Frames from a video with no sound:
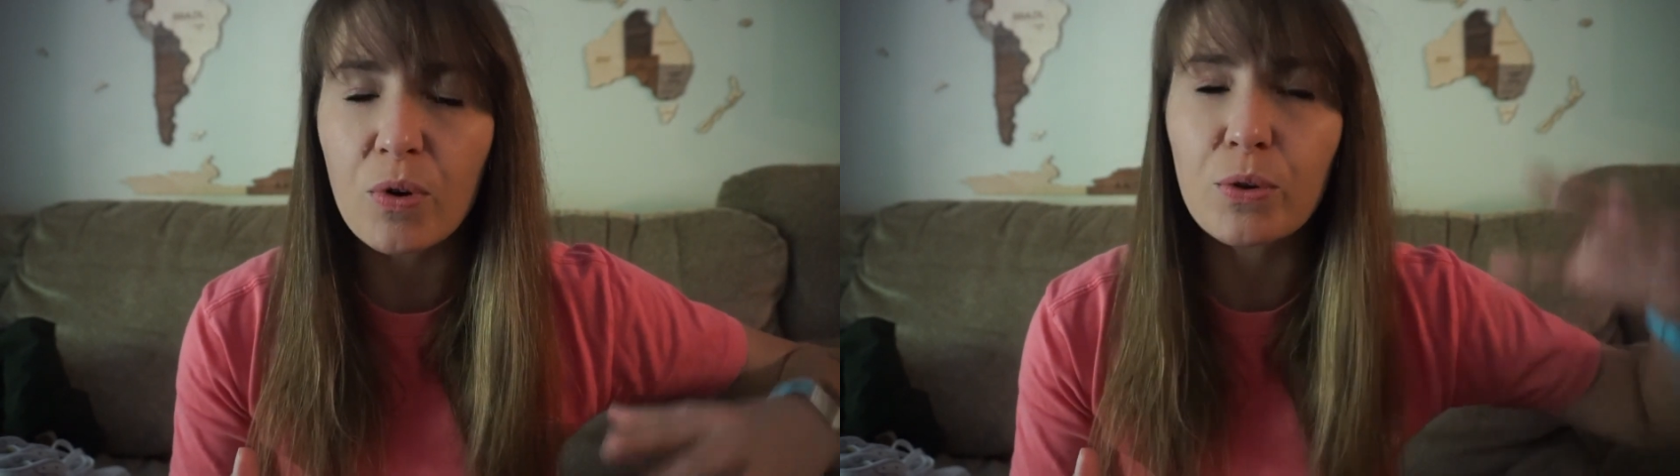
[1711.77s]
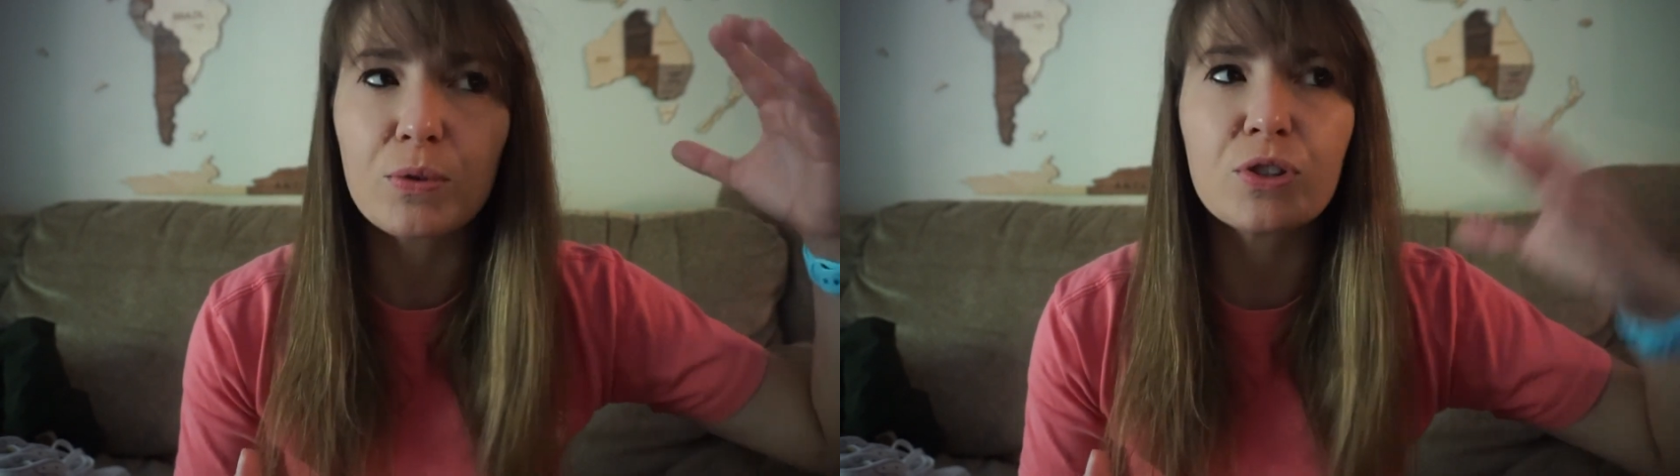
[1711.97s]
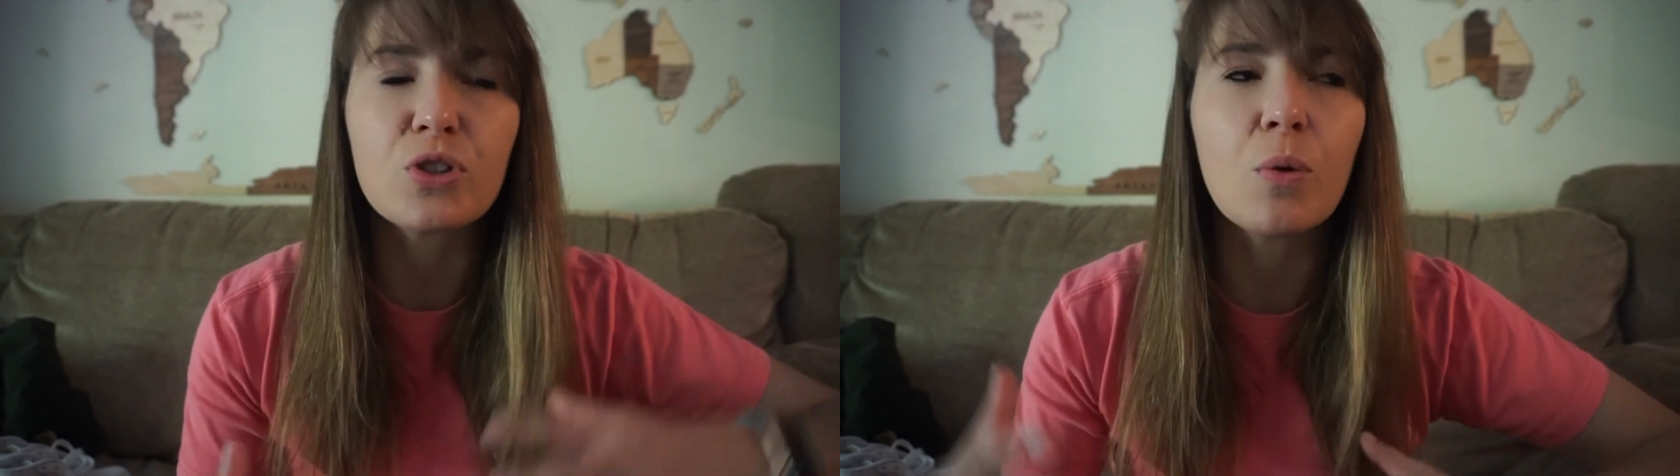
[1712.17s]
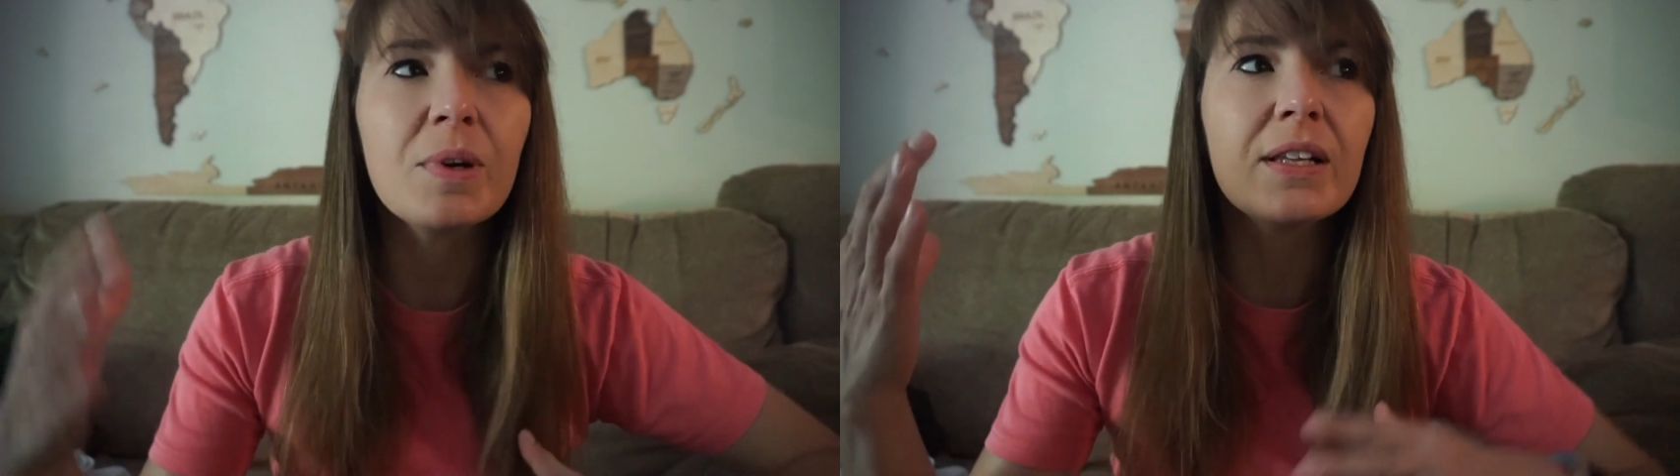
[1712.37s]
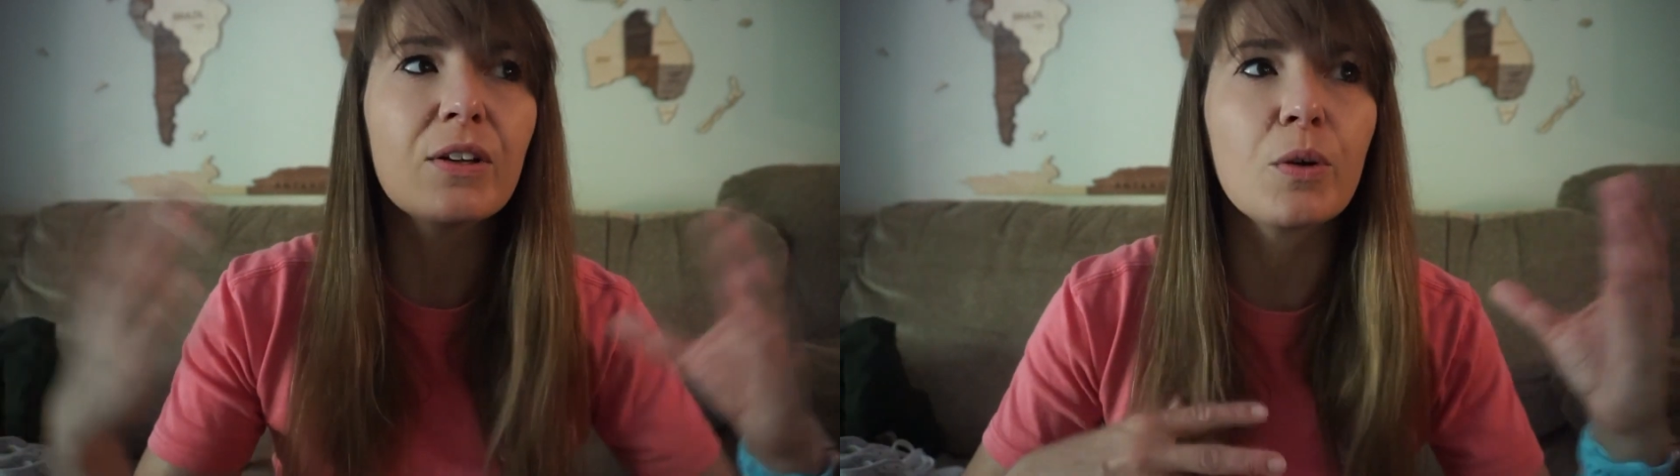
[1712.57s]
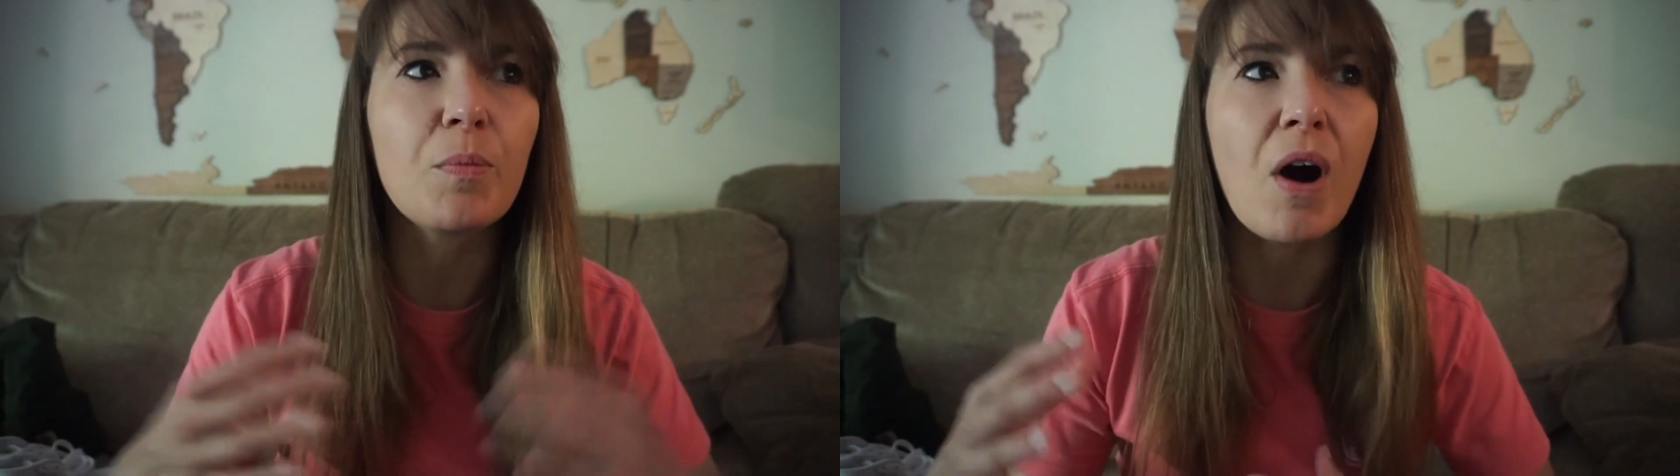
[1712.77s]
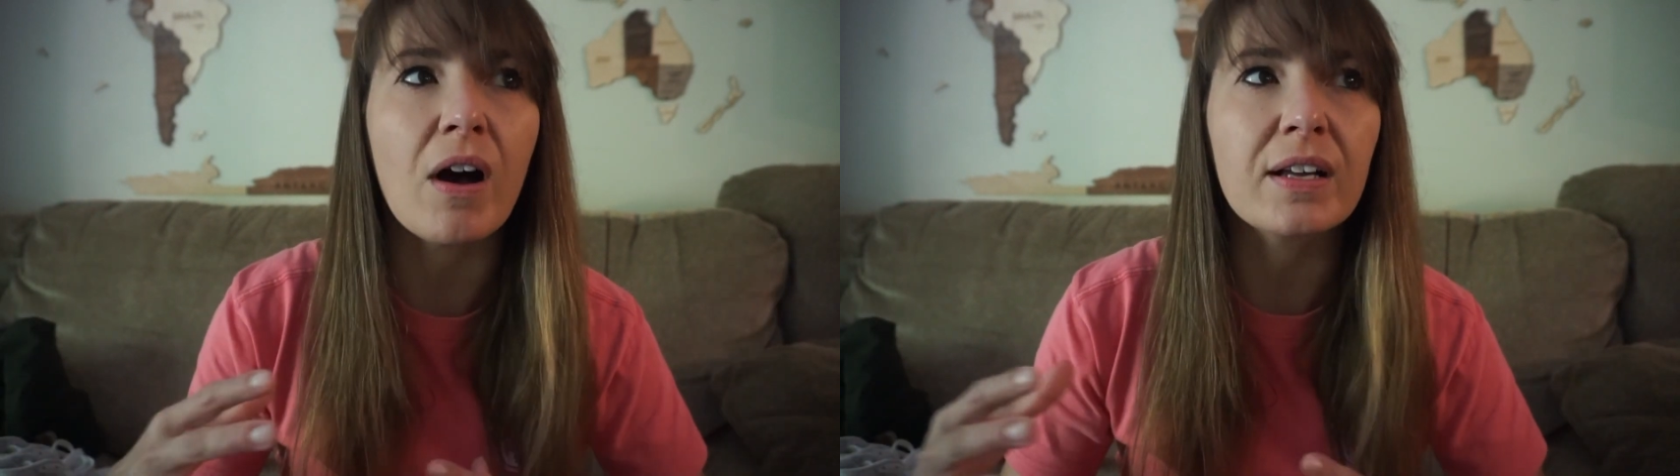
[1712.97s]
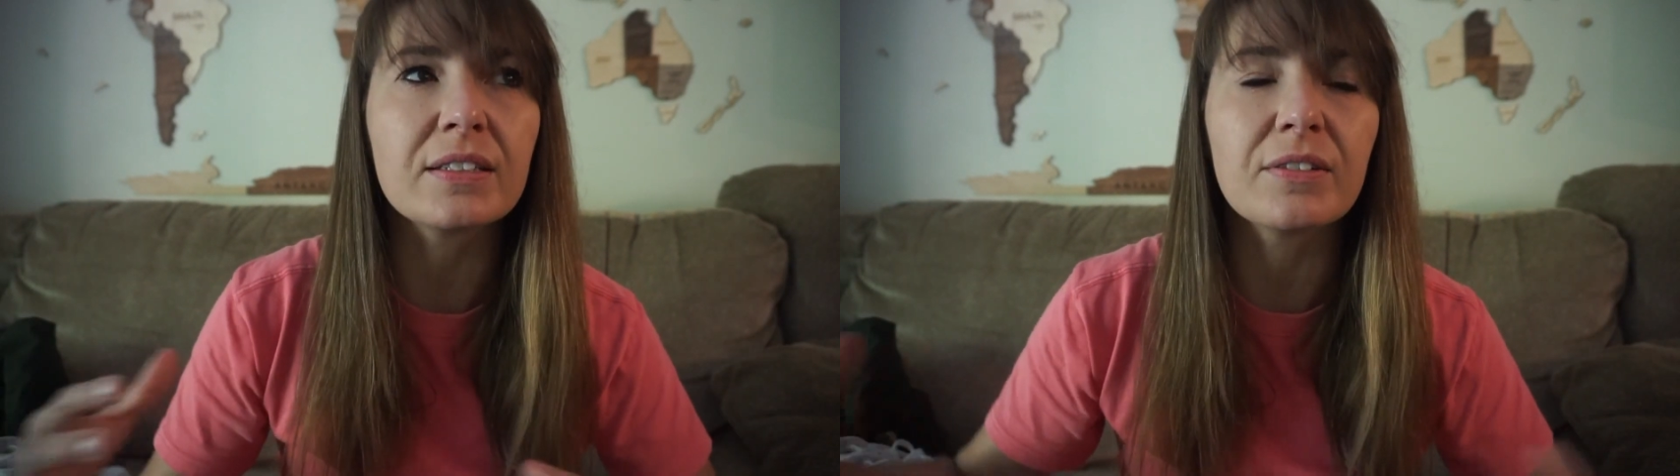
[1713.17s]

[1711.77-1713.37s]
There were so many little pockets